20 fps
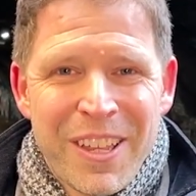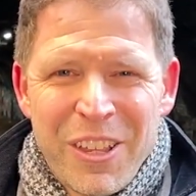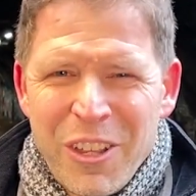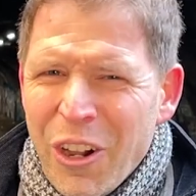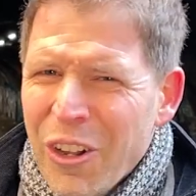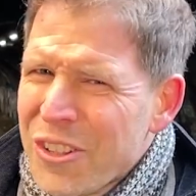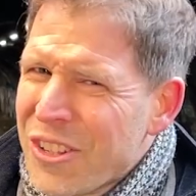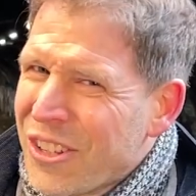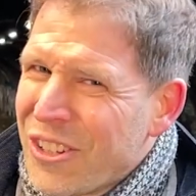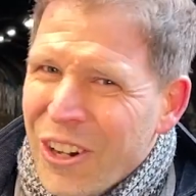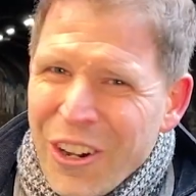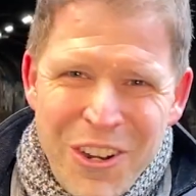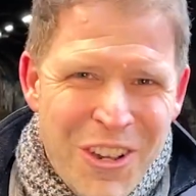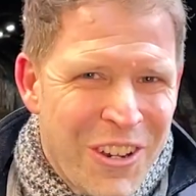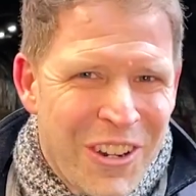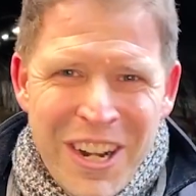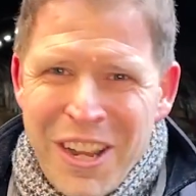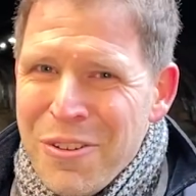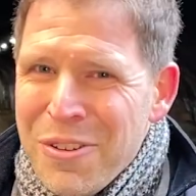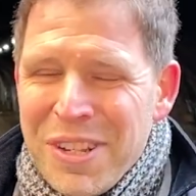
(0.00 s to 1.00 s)
God's got
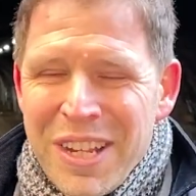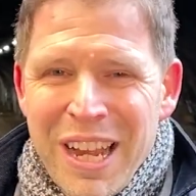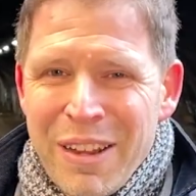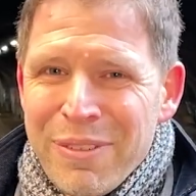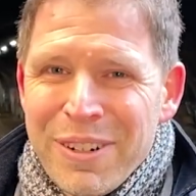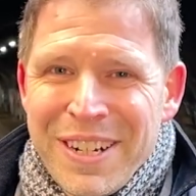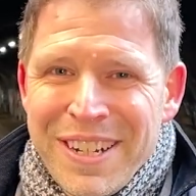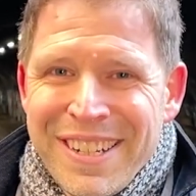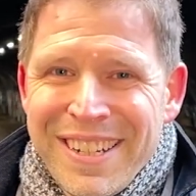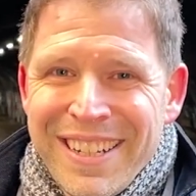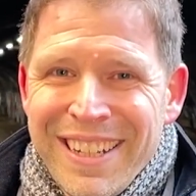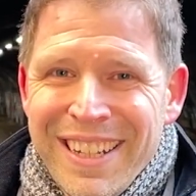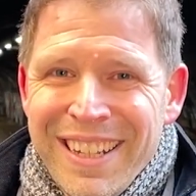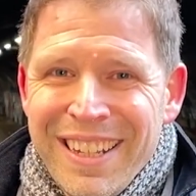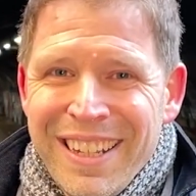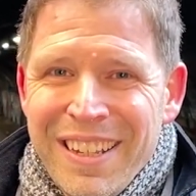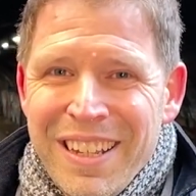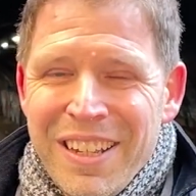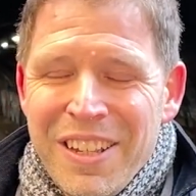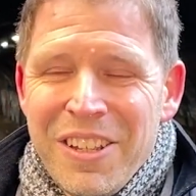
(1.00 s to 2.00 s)
your house covered.
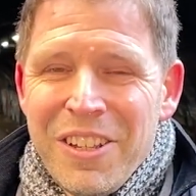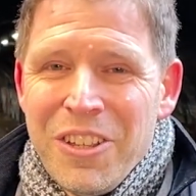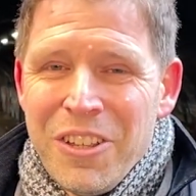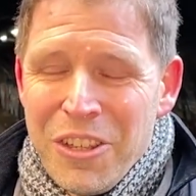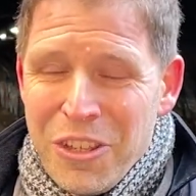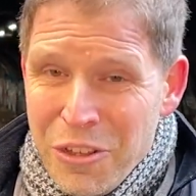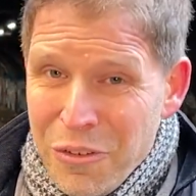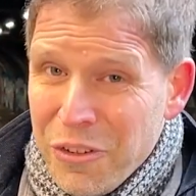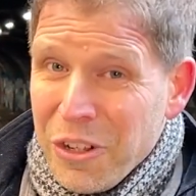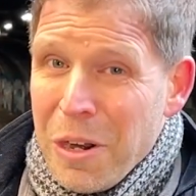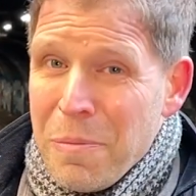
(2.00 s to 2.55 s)
You've